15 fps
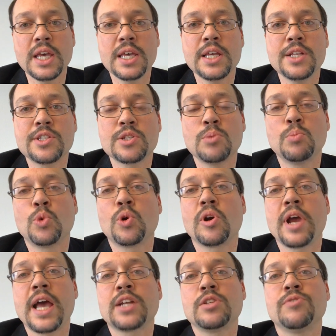It's a more
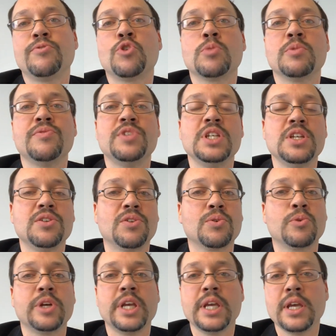active form of
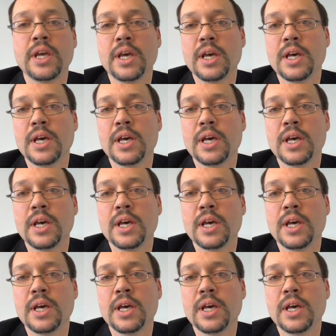D3